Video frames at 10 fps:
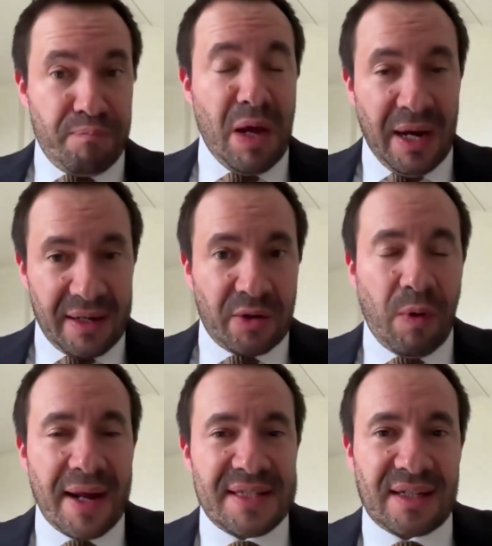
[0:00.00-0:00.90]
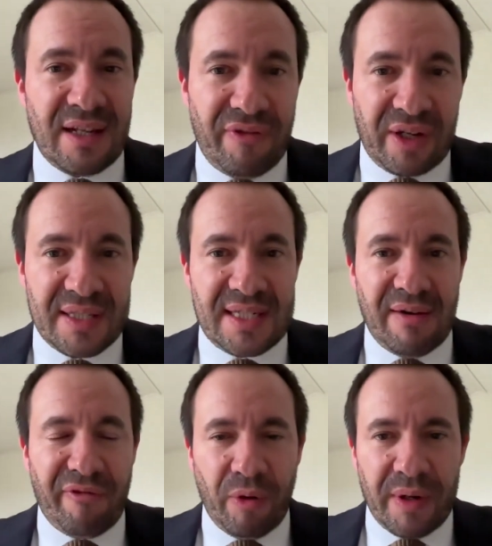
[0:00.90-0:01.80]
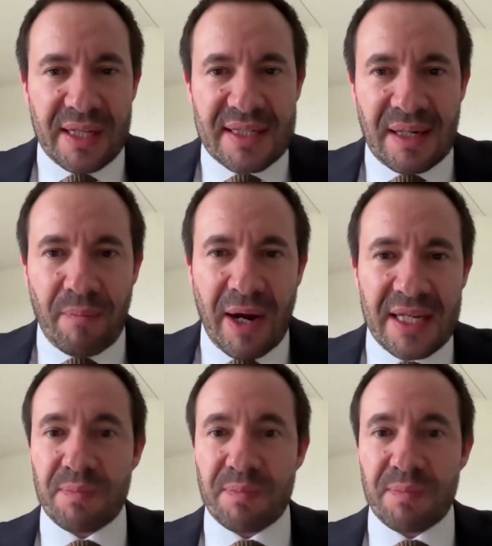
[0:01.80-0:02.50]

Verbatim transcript: A quite significant step forward in some ways,